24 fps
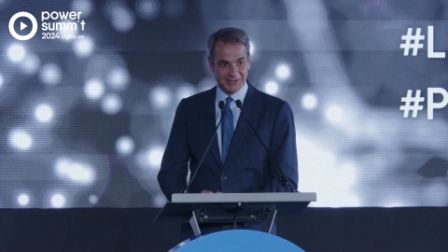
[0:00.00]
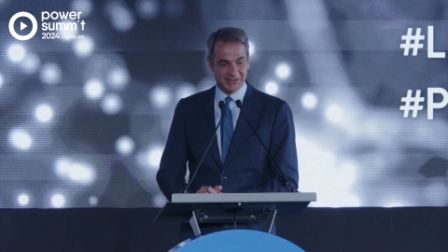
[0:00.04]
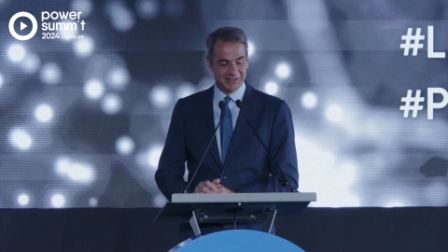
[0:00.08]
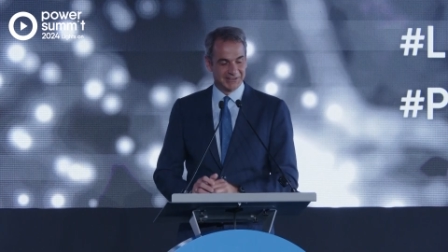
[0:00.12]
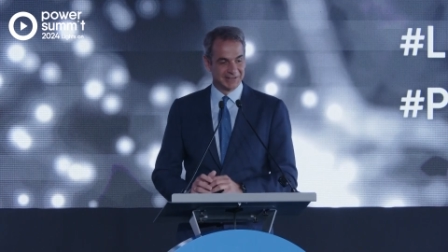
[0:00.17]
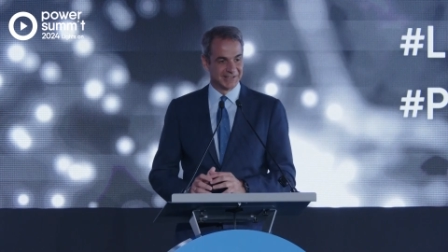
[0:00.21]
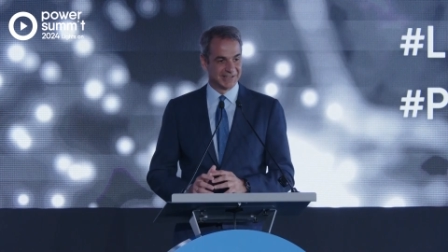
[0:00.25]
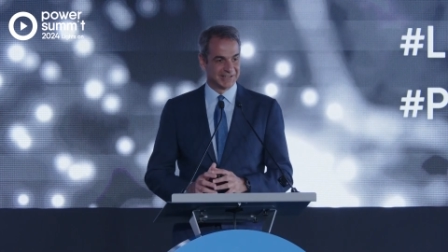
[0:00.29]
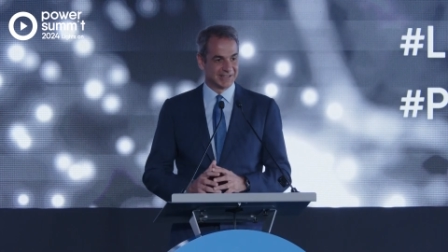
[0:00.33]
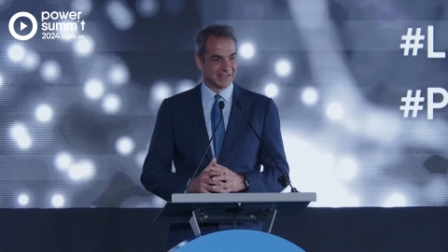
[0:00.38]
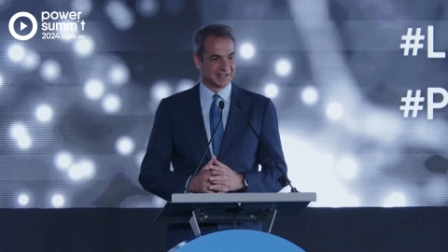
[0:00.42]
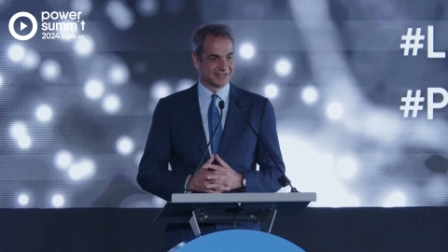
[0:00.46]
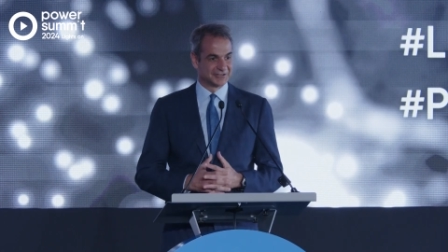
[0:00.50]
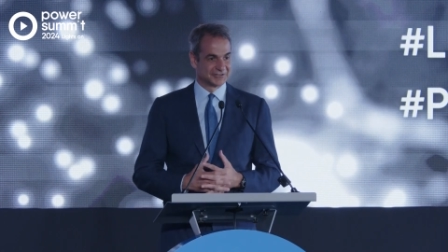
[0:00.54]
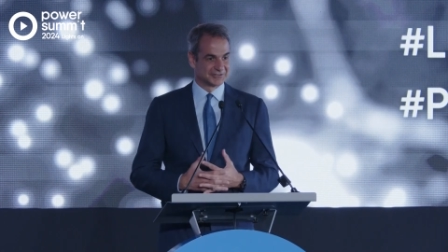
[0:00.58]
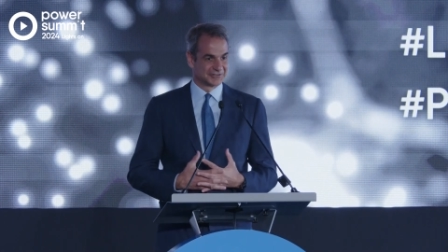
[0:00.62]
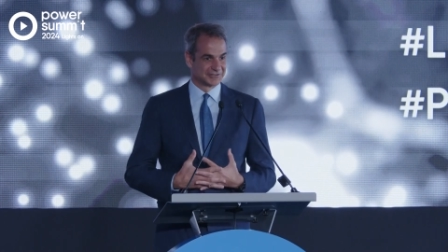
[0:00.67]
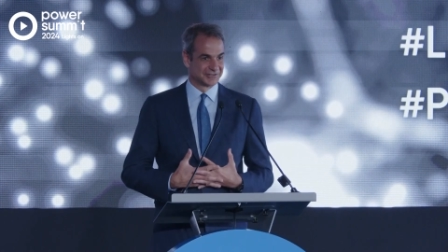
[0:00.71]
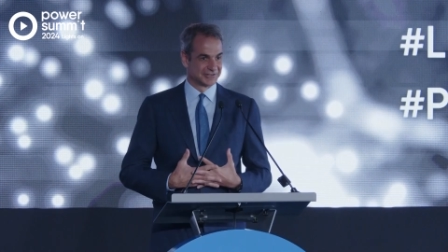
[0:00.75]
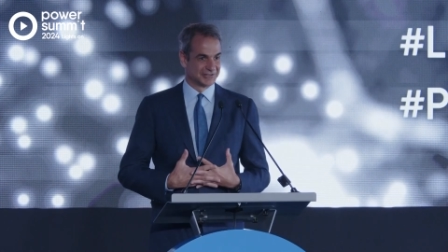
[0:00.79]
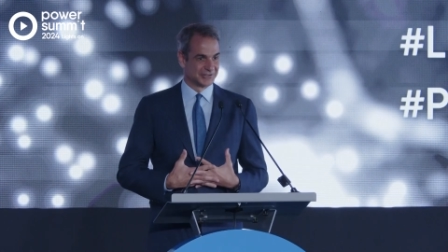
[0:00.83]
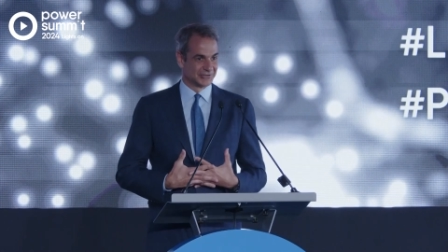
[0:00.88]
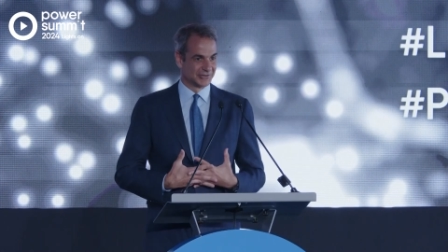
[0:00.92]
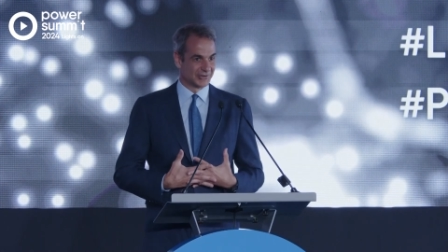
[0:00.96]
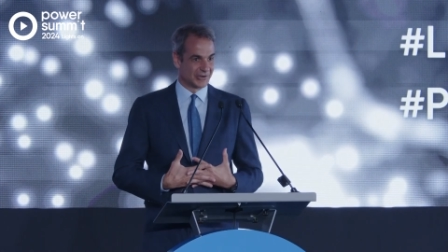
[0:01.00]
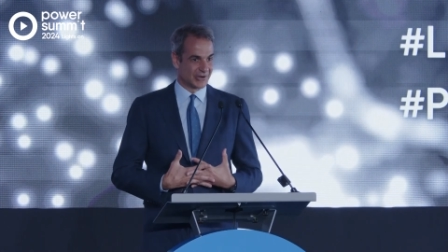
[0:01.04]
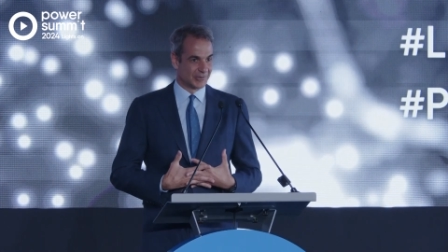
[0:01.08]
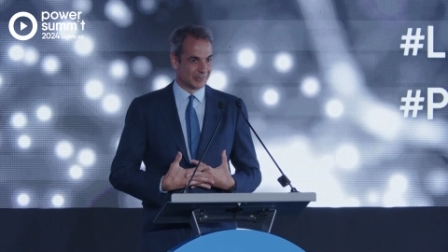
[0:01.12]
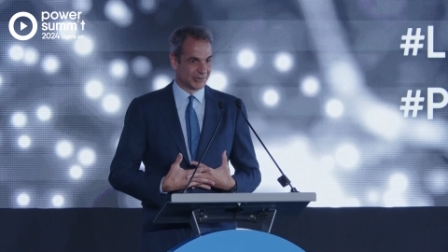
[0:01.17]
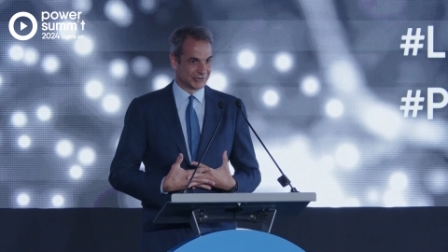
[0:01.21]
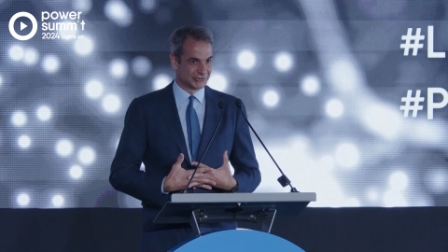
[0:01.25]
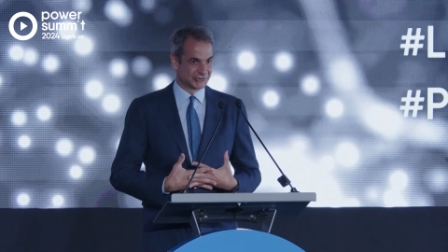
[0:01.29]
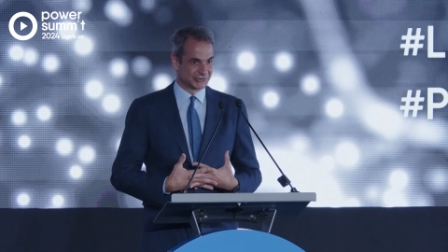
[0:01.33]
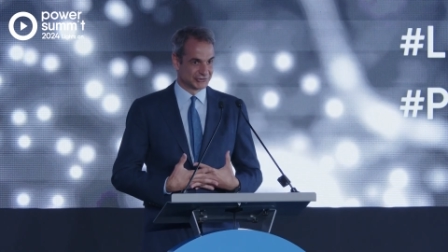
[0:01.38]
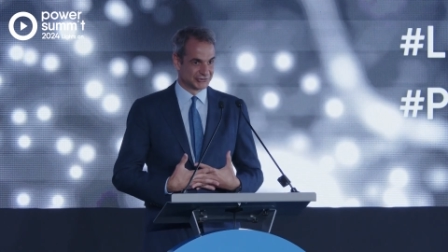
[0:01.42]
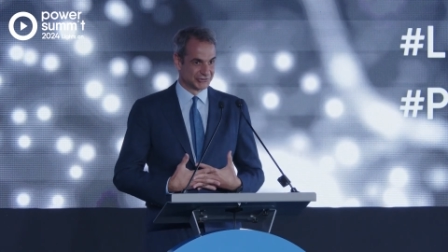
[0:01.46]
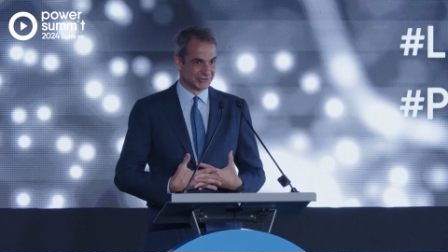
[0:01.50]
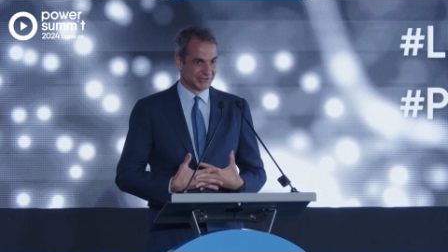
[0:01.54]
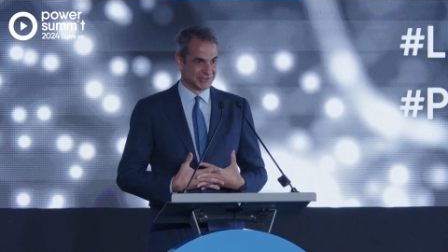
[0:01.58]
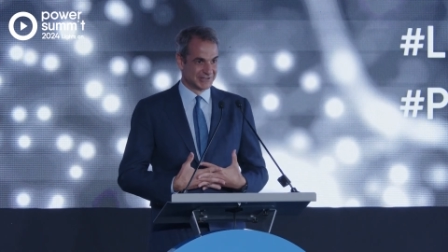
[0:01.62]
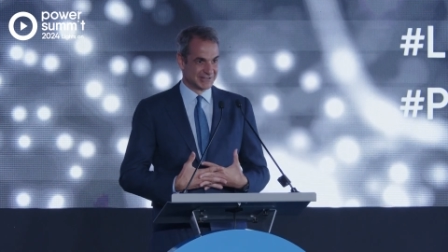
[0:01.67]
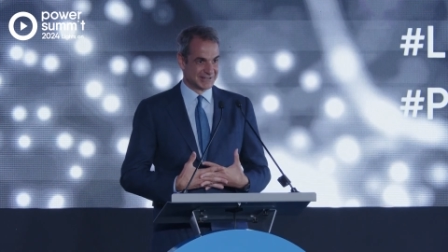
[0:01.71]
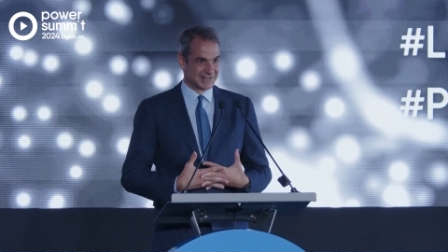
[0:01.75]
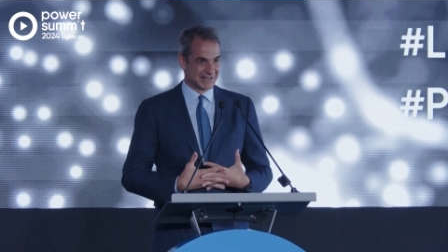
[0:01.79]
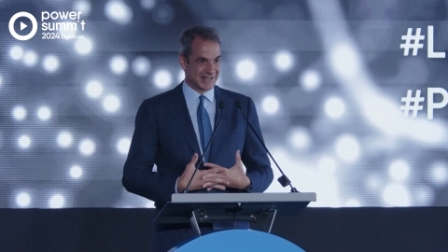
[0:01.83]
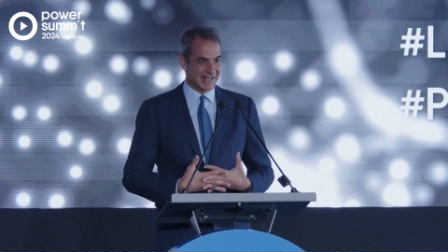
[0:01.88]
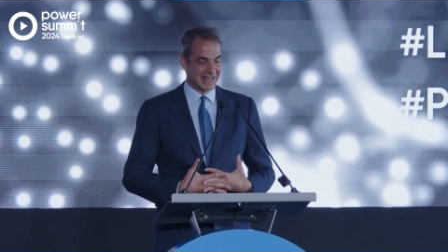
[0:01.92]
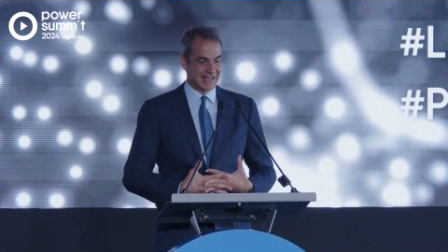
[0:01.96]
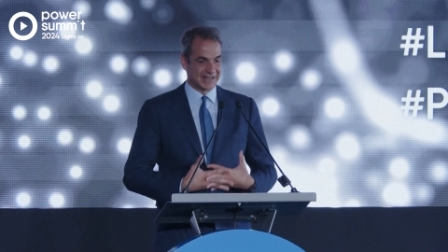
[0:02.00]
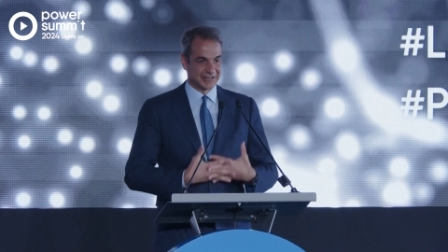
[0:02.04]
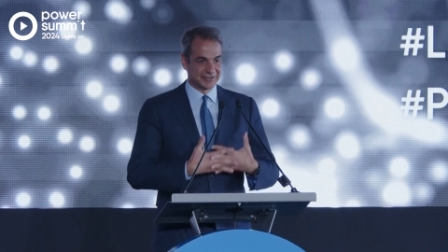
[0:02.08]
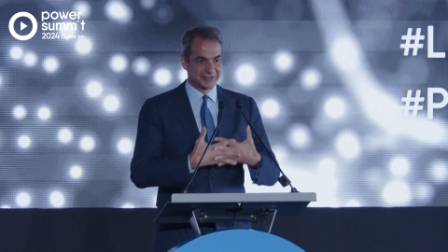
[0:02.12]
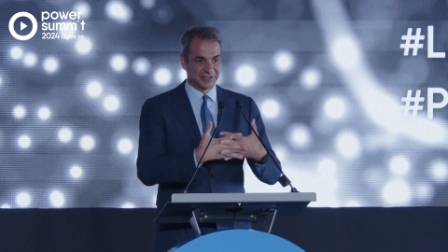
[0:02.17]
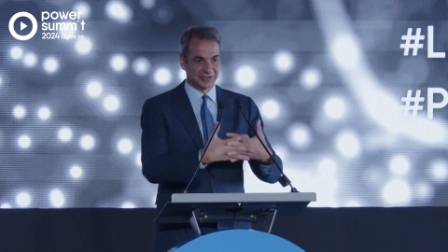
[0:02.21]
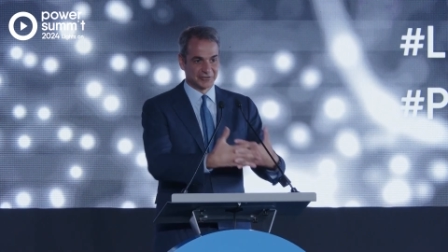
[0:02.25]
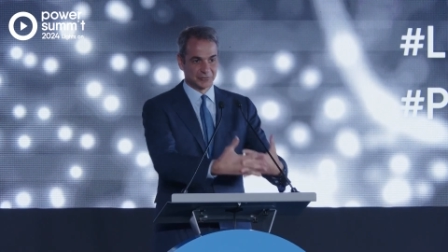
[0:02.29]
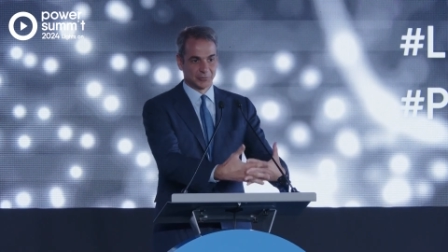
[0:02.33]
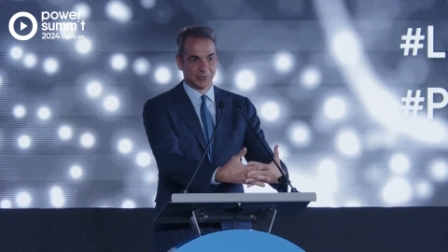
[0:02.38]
indicates, how much excess